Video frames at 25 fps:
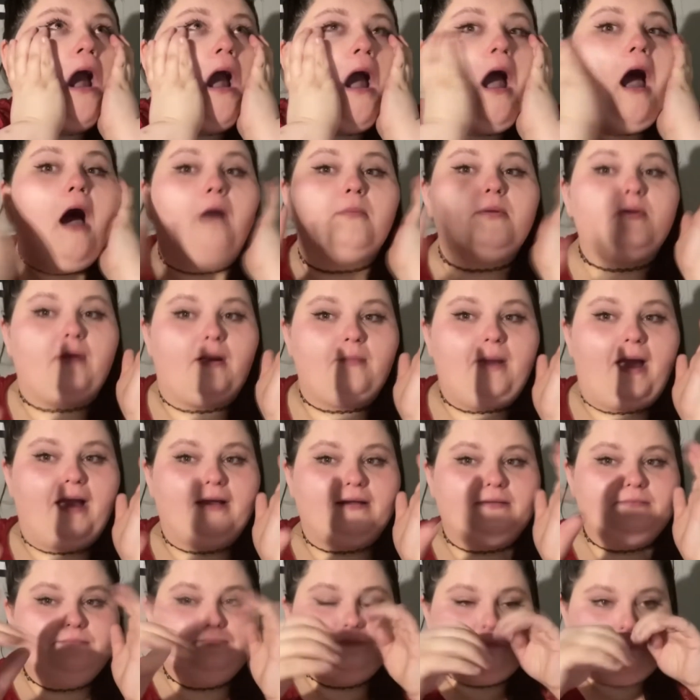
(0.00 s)
I'll be right
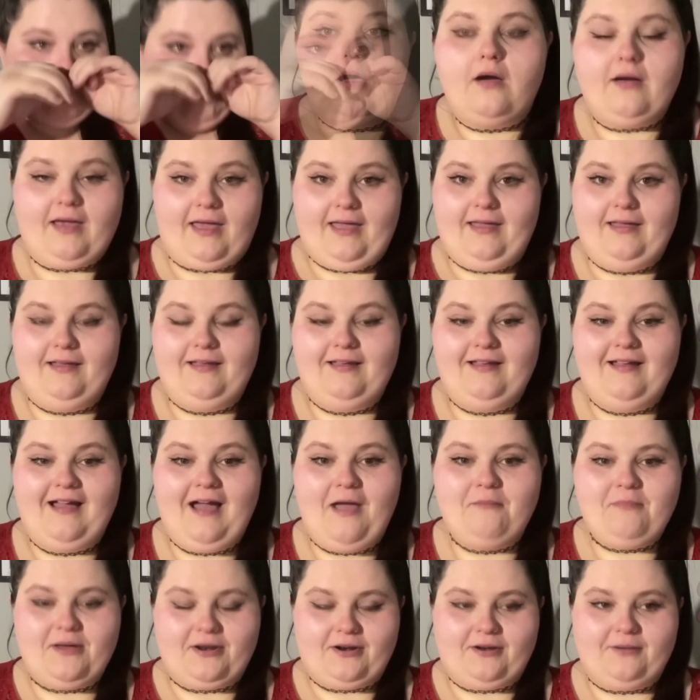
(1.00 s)
back. Okay,
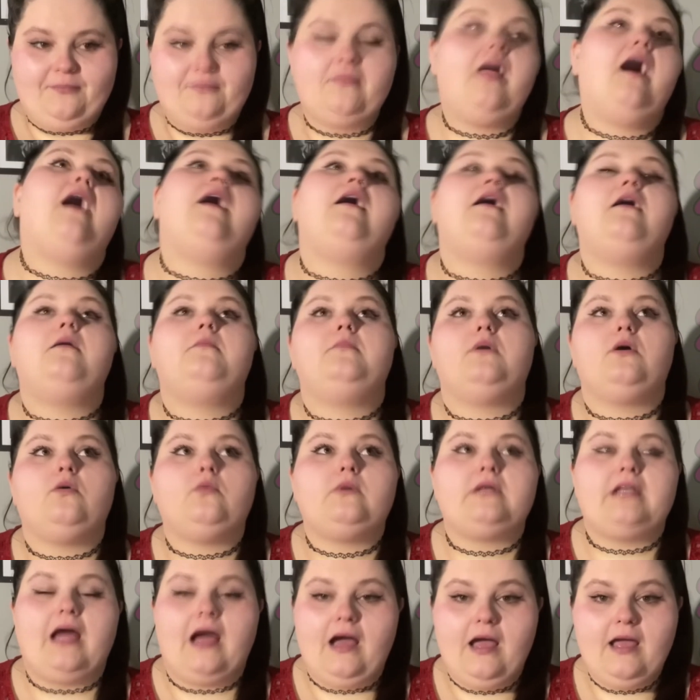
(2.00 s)
I'm better.
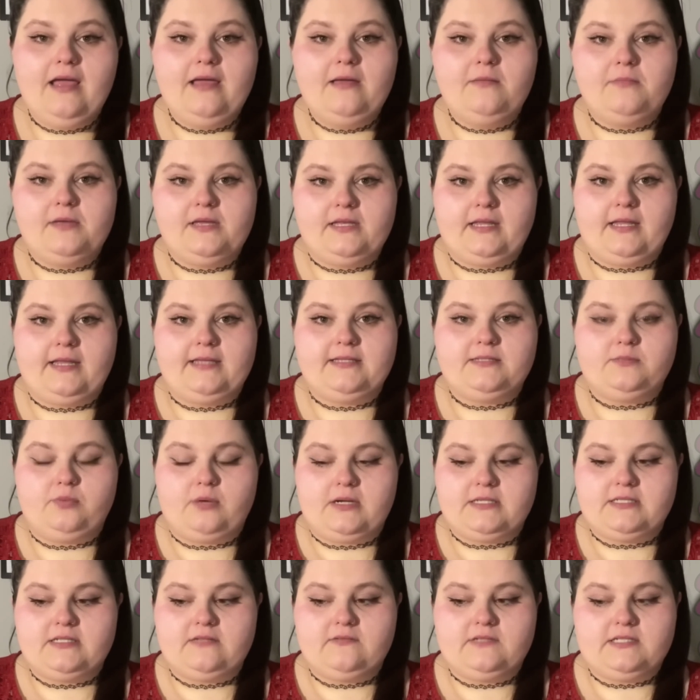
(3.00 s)
When I am in a
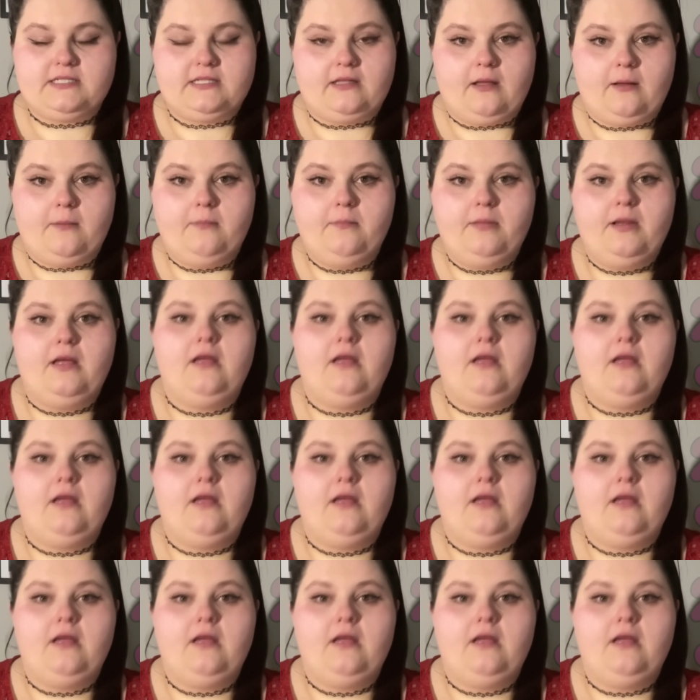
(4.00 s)
depressive slump,